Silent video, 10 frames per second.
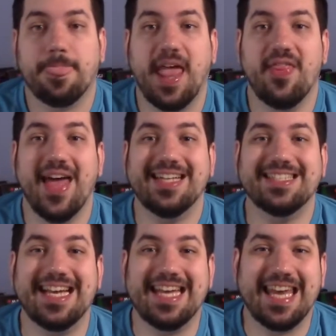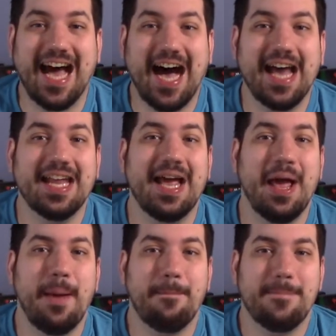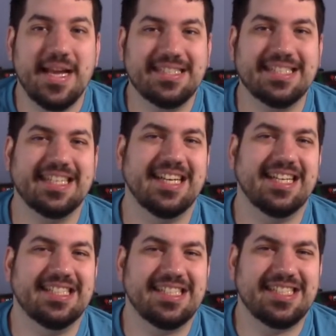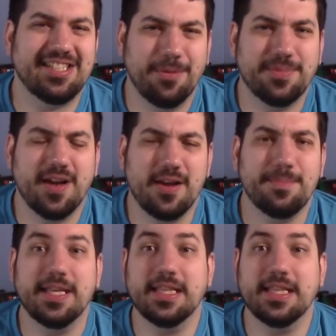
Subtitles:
and that is a non-basic subtype. In